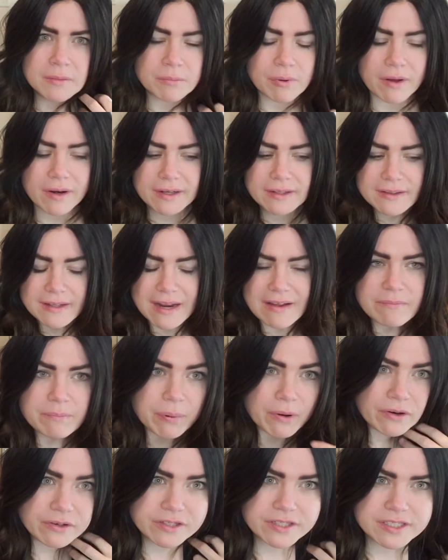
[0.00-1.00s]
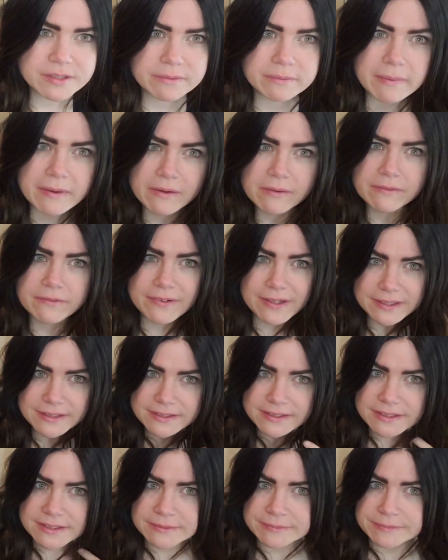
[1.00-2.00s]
product that I've purchased with my own funds.